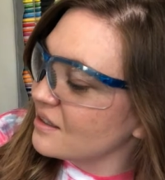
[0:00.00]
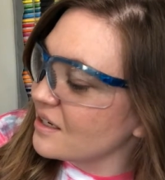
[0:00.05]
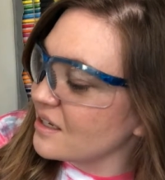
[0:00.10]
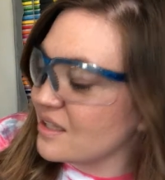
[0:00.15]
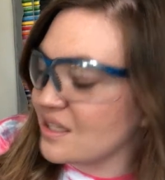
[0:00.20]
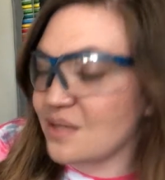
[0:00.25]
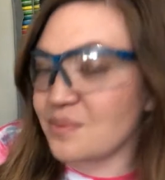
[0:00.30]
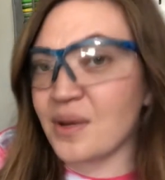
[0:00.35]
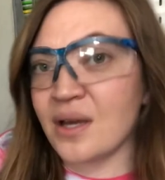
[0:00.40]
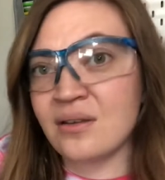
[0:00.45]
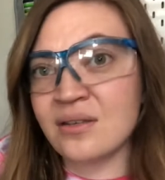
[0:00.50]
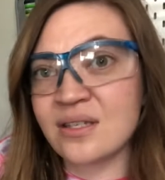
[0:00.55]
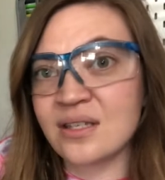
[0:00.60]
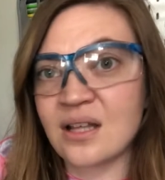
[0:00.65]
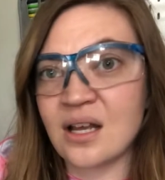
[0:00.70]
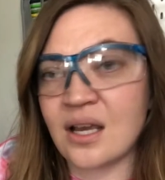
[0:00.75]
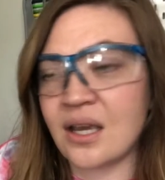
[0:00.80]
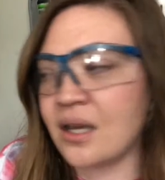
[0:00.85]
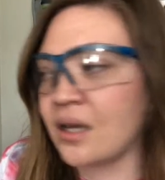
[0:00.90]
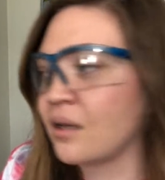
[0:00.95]
It smells
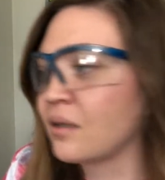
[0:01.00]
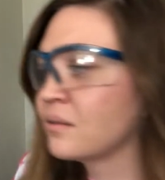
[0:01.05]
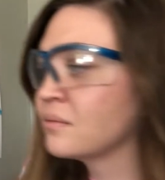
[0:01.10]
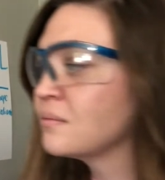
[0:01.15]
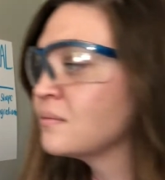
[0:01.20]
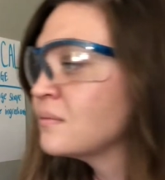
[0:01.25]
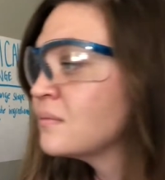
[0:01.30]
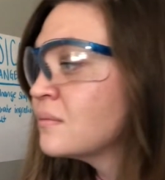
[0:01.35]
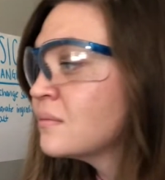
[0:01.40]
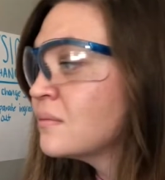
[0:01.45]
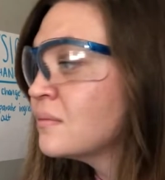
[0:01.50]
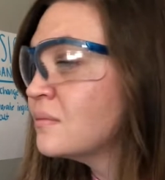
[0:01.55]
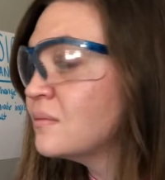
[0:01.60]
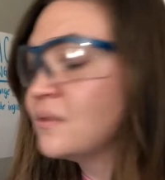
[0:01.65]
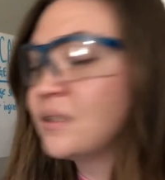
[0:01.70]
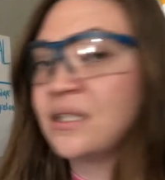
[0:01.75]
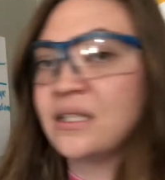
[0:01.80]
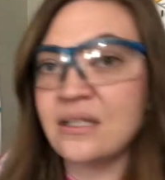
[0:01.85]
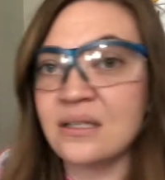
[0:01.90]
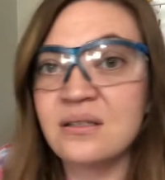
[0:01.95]
like
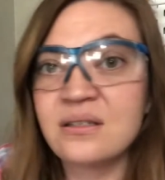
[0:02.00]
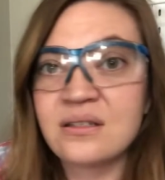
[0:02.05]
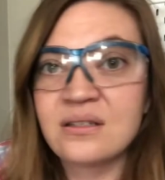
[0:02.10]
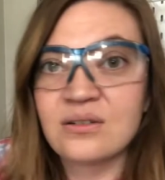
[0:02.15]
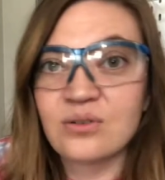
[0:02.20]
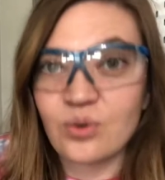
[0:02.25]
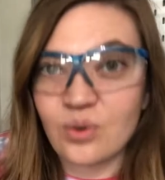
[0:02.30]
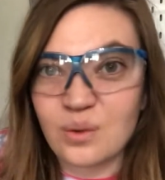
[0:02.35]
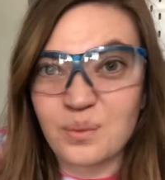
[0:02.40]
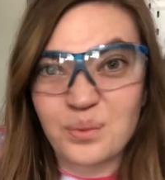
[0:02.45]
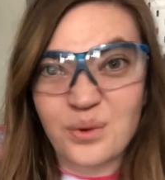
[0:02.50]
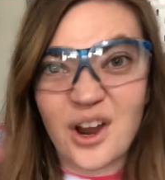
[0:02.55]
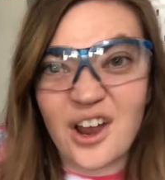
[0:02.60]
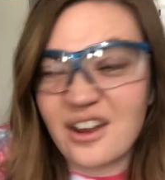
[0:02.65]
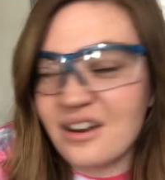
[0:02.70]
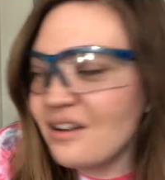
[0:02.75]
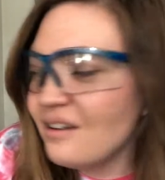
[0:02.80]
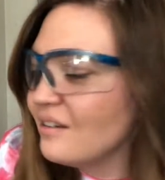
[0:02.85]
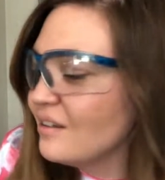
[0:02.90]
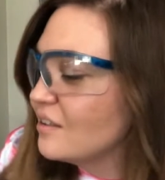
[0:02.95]
yeast or
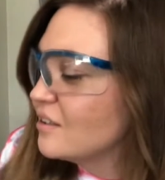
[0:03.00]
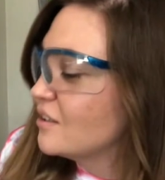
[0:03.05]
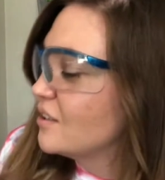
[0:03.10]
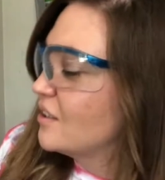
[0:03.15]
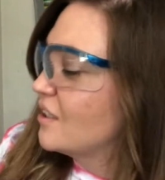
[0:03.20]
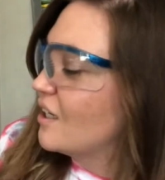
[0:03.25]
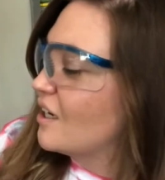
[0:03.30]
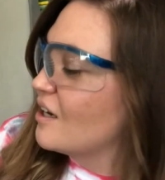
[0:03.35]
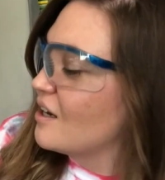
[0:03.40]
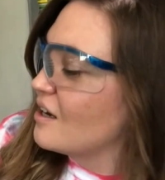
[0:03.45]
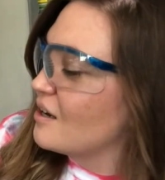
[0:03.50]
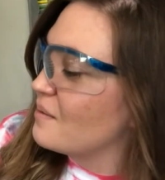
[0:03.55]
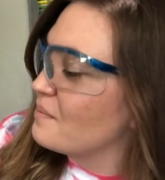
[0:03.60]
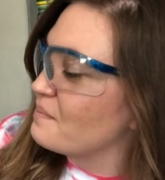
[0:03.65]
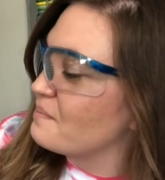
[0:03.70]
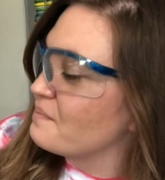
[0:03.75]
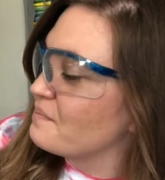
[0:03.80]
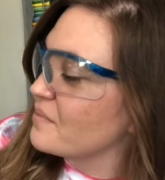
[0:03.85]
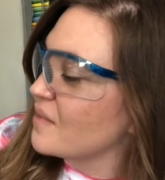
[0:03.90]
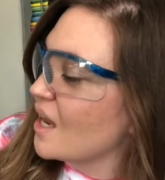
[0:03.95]
bread,
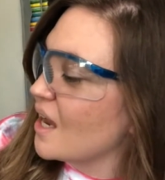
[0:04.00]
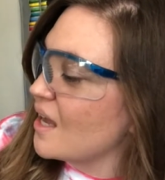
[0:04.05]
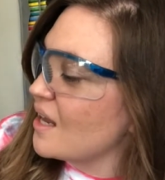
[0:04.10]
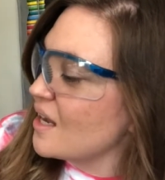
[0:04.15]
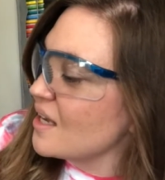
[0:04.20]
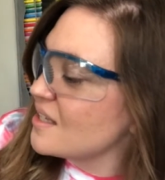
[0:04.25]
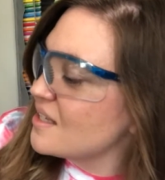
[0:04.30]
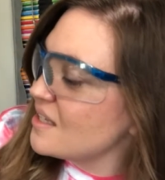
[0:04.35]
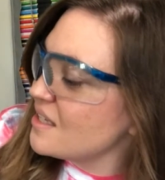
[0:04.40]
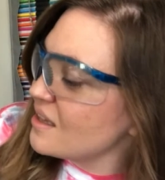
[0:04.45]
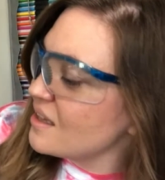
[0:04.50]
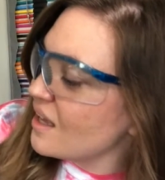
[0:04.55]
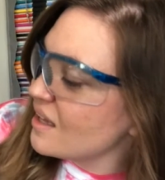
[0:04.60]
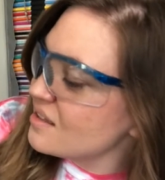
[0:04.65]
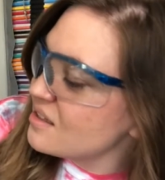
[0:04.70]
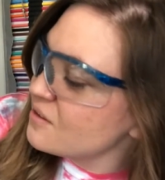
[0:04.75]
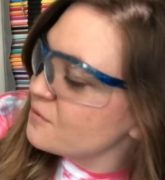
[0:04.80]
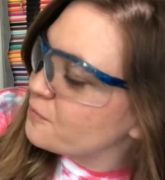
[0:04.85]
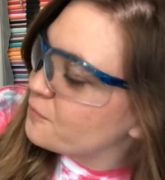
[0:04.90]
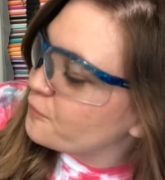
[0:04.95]
and I see lots
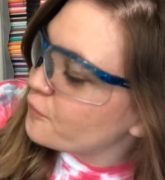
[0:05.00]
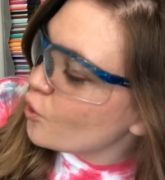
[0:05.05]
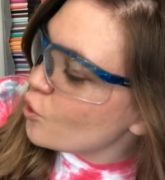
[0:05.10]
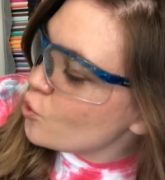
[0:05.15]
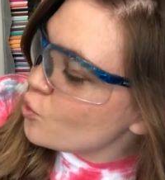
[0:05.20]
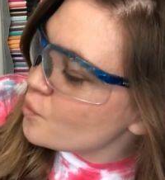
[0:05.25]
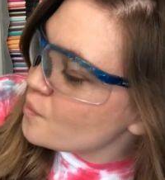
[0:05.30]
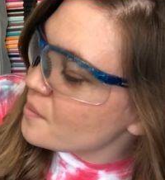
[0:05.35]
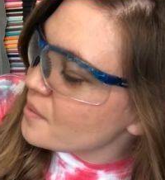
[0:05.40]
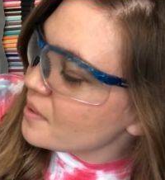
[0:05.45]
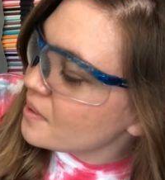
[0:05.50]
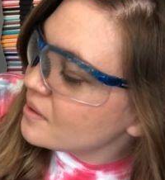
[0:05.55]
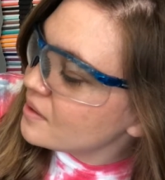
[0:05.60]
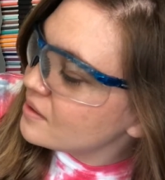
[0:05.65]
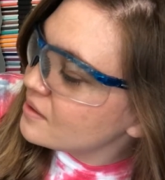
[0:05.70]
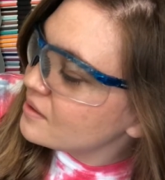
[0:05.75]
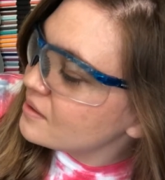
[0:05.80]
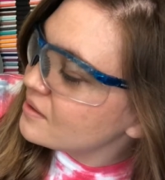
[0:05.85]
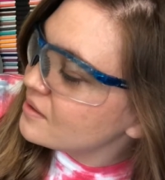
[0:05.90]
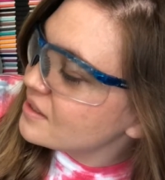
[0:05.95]
of foam
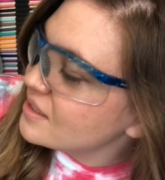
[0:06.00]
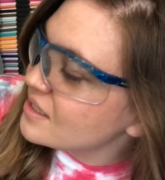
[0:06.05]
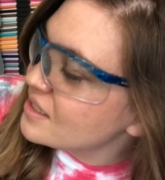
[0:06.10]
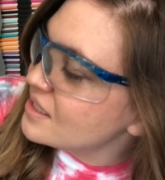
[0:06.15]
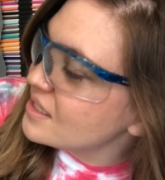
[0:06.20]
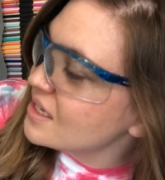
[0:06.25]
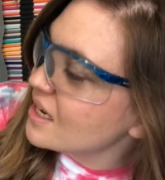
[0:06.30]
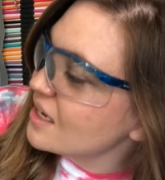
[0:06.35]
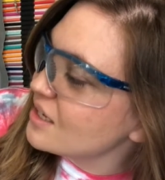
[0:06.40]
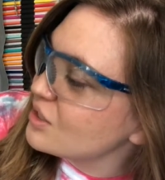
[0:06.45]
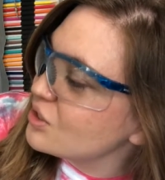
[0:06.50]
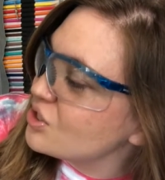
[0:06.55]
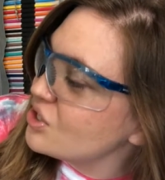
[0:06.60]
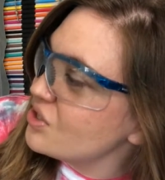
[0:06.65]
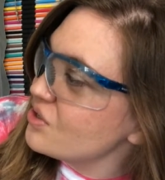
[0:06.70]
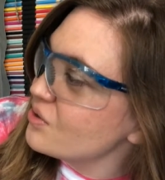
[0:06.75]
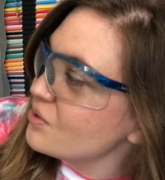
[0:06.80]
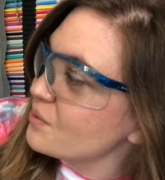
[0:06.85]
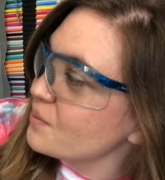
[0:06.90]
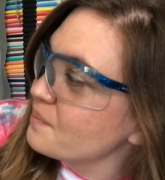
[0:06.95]
inside
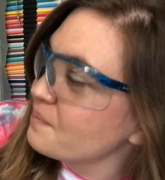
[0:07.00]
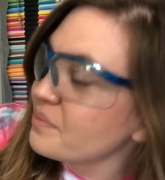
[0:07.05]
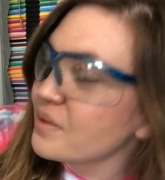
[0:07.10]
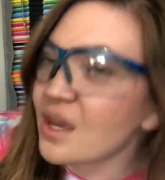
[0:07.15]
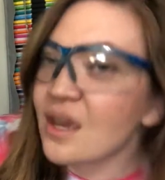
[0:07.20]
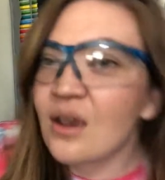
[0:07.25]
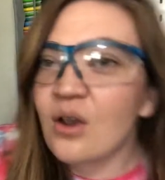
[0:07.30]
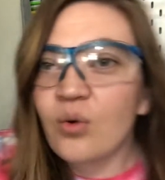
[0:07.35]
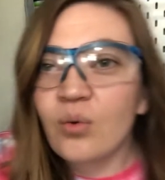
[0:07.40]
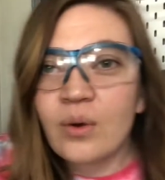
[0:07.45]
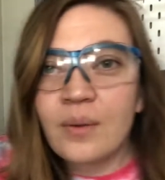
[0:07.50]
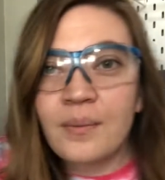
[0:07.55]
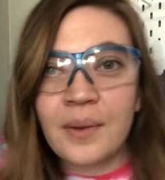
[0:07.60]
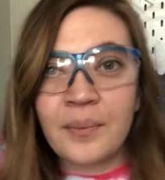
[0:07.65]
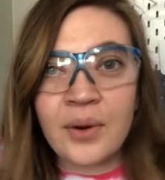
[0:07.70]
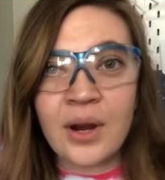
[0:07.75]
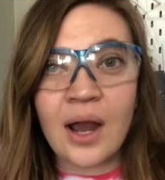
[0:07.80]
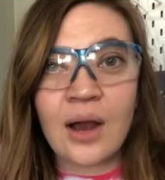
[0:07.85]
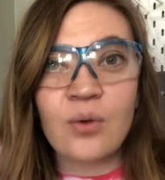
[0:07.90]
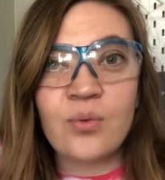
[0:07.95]
too. Remember
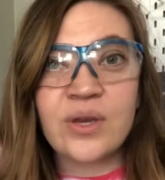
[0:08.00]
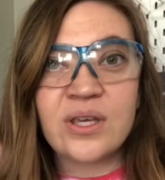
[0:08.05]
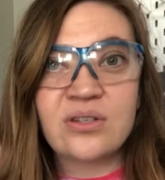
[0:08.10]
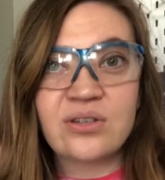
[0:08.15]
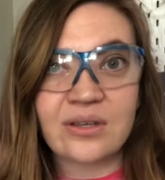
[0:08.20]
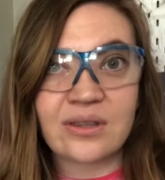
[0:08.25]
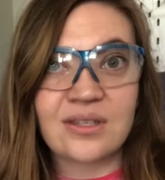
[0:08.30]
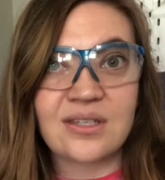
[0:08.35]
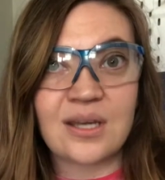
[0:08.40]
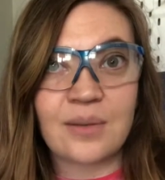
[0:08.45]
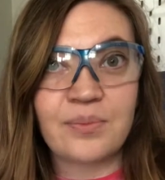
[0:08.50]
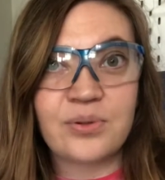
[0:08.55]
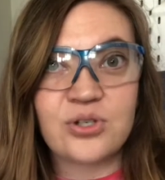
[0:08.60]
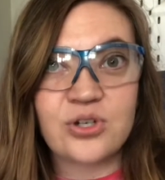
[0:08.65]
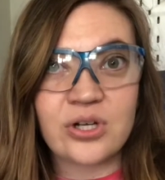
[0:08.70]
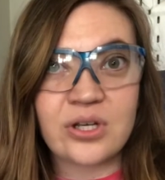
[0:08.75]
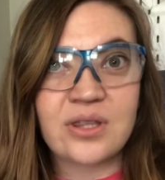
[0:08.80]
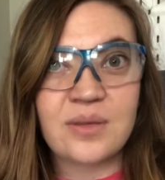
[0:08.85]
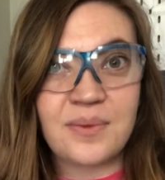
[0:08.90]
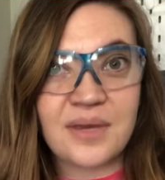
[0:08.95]
how we took the temperature
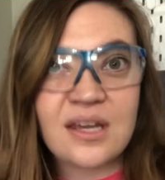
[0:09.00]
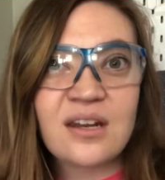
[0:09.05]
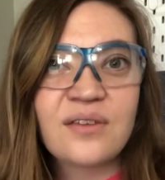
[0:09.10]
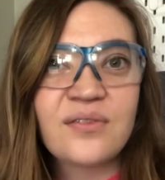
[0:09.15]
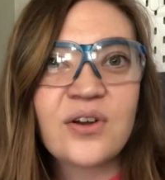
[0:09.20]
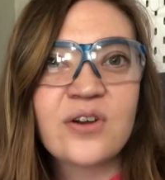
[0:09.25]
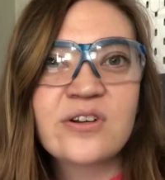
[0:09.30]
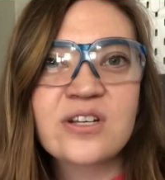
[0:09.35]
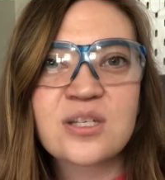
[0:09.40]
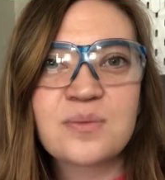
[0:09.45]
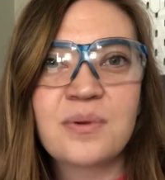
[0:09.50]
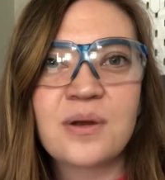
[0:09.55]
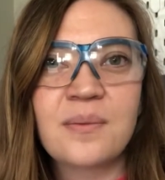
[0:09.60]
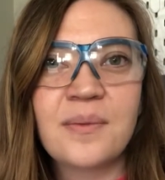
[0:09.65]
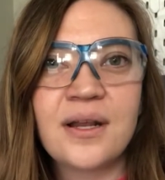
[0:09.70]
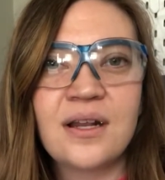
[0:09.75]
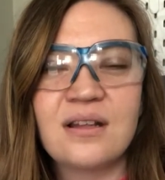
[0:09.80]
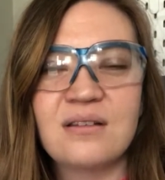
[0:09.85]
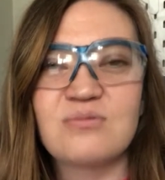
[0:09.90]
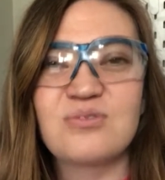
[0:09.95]
at the beginning of our
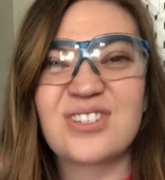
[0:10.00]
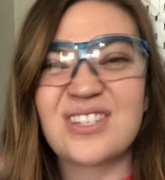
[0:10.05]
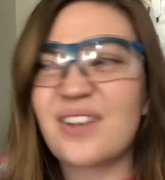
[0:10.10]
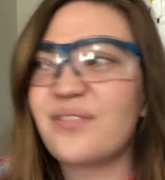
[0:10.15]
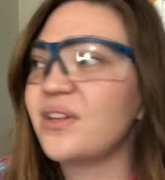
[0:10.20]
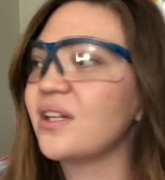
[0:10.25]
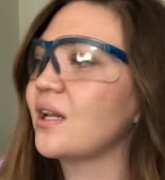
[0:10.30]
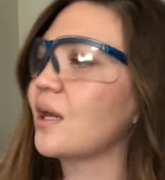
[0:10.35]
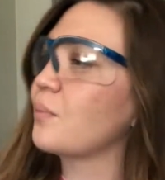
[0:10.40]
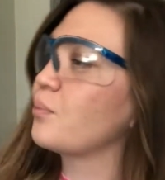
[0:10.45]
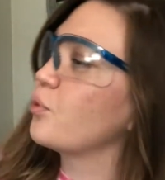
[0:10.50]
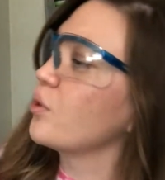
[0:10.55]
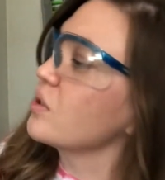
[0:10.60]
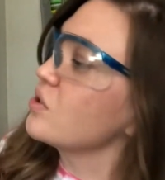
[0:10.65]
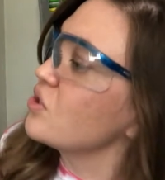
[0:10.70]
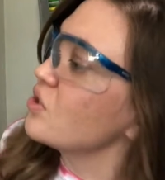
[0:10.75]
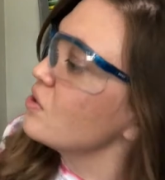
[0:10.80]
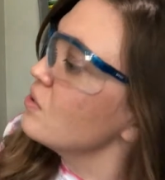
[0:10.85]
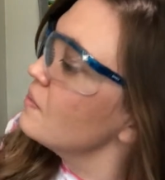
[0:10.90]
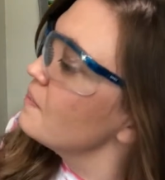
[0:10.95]
experiment and it was
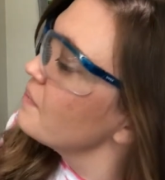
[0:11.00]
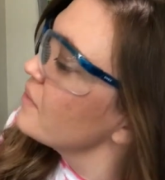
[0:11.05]
79.2?